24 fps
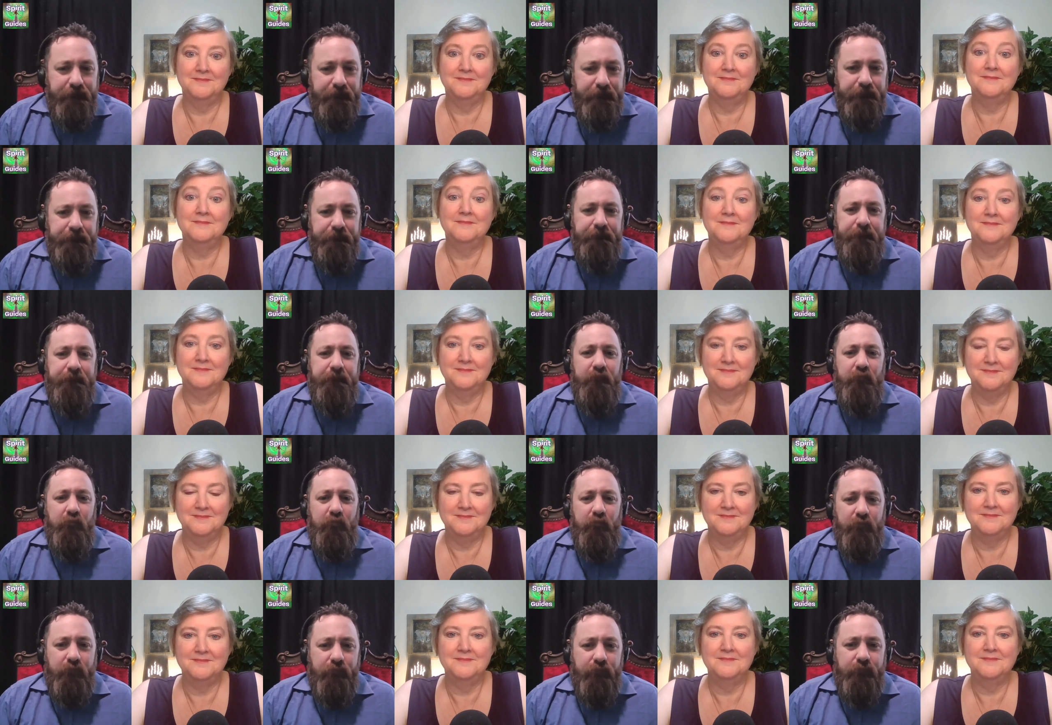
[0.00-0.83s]

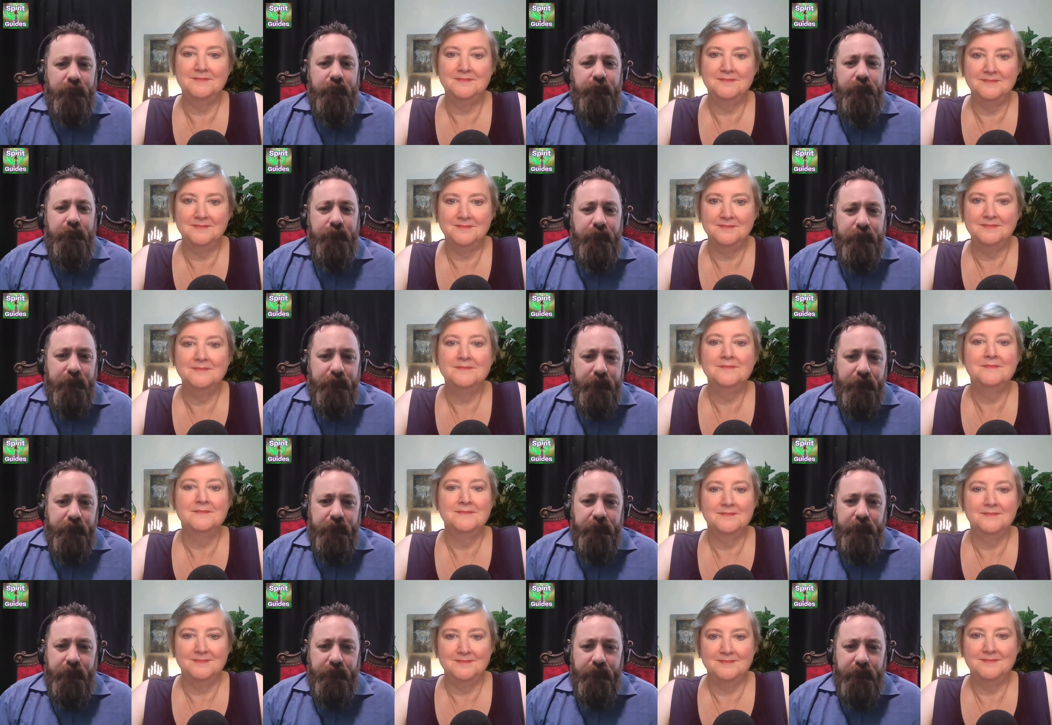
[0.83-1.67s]

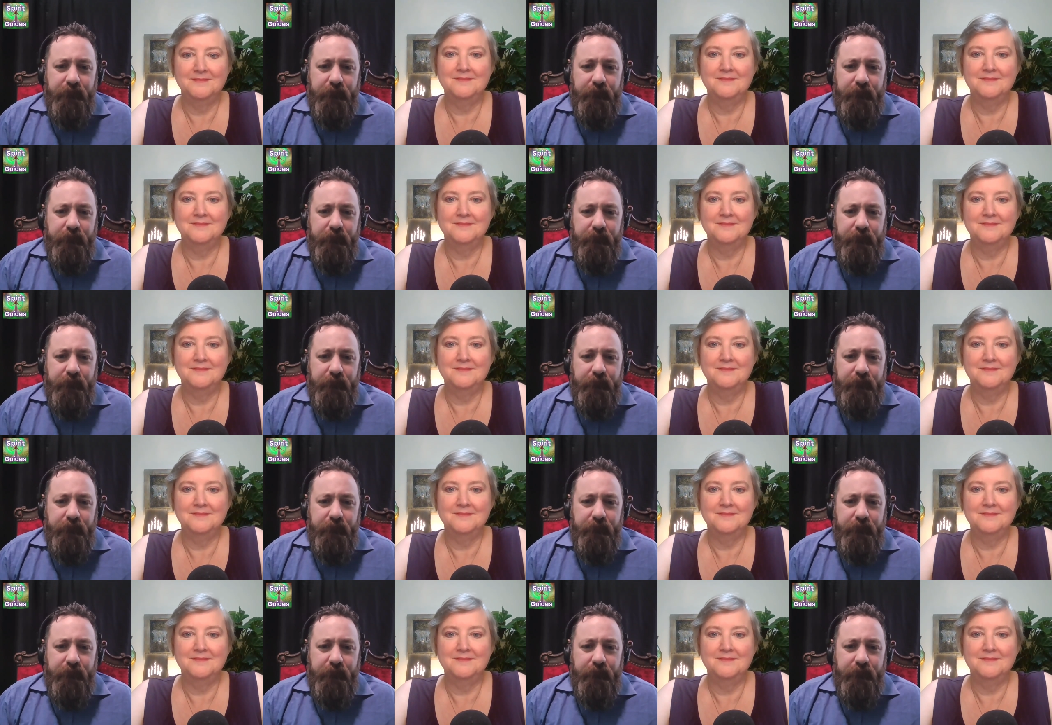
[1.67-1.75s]
[no speech]